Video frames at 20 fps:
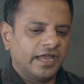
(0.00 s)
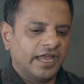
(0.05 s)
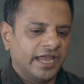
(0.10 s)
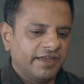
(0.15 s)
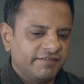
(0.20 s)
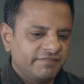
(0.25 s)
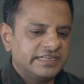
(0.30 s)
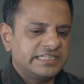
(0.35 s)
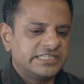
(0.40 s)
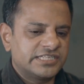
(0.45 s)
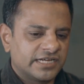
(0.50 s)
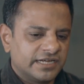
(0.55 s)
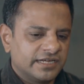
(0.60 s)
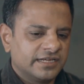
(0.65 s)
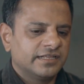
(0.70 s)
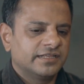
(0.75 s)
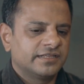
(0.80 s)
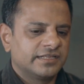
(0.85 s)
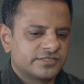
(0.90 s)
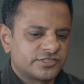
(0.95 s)
Every
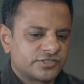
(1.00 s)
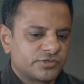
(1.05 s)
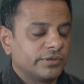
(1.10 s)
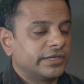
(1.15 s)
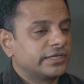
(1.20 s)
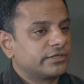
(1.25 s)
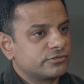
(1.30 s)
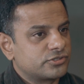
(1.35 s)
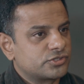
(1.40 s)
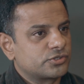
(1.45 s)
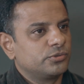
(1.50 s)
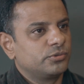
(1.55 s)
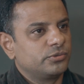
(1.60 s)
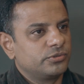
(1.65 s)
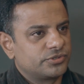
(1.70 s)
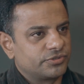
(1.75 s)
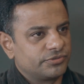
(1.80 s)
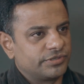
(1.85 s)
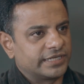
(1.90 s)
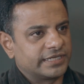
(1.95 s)
child that's going to school
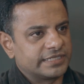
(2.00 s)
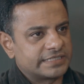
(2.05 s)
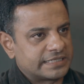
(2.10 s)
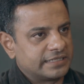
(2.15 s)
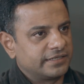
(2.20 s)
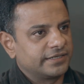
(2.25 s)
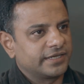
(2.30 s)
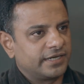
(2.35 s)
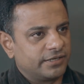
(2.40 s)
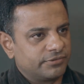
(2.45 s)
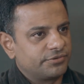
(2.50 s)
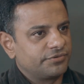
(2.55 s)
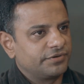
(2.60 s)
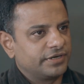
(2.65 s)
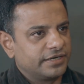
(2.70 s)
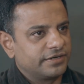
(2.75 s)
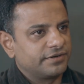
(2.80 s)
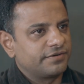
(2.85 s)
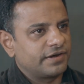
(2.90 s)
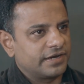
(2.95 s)
today is learning how to
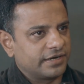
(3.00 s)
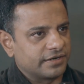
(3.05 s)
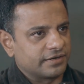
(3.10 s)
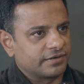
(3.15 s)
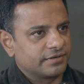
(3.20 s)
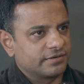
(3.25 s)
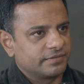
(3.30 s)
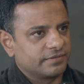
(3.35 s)
read and write.